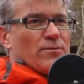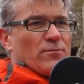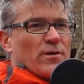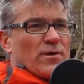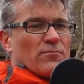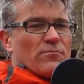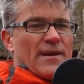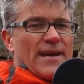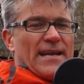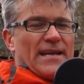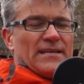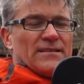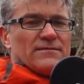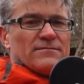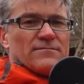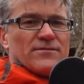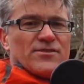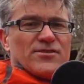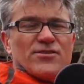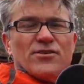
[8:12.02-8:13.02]
to wear rain
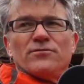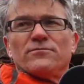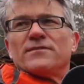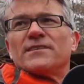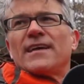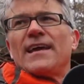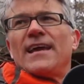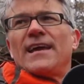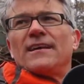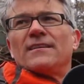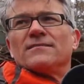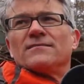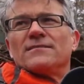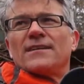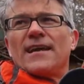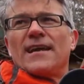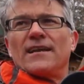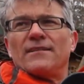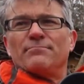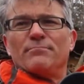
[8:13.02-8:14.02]
suit
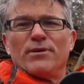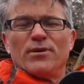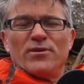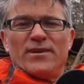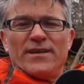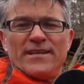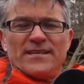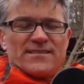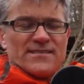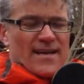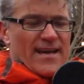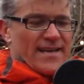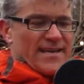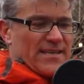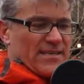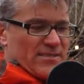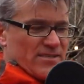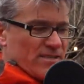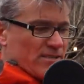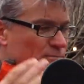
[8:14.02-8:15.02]
and booties, I
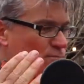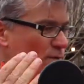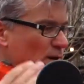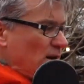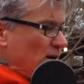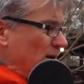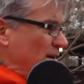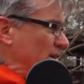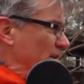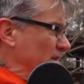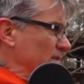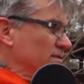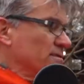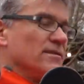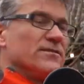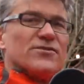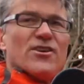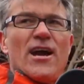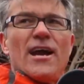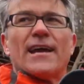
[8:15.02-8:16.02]
can just wear a good
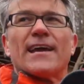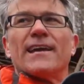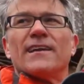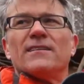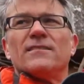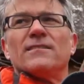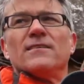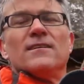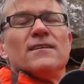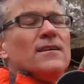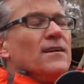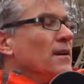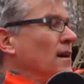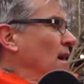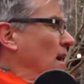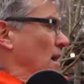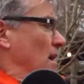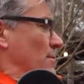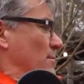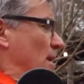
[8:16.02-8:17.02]
jacket.
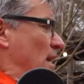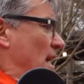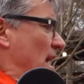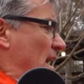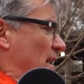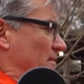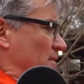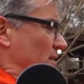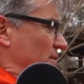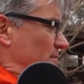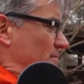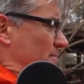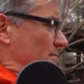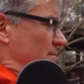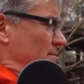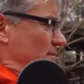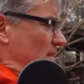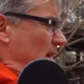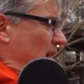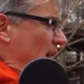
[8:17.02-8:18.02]
I have a
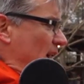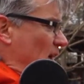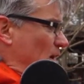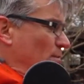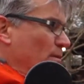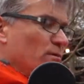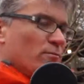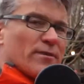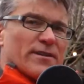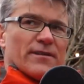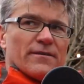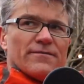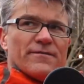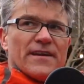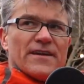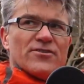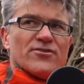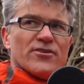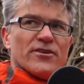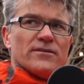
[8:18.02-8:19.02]
helmet with a
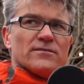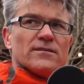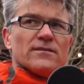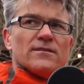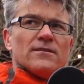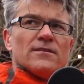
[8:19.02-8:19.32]
face shield,